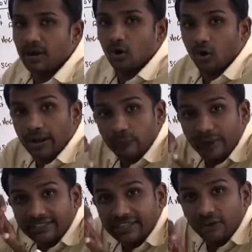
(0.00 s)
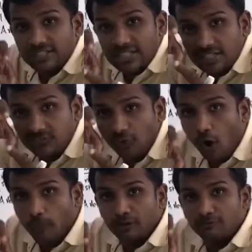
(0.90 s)
or a vector which is
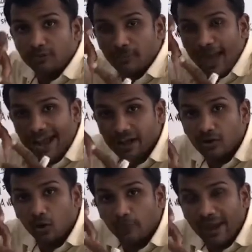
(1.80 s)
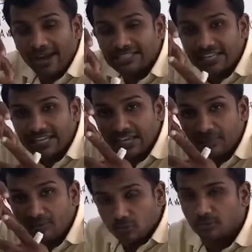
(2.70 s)
formed from
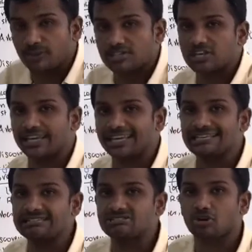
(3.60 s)
agrobacterium tumefaciens is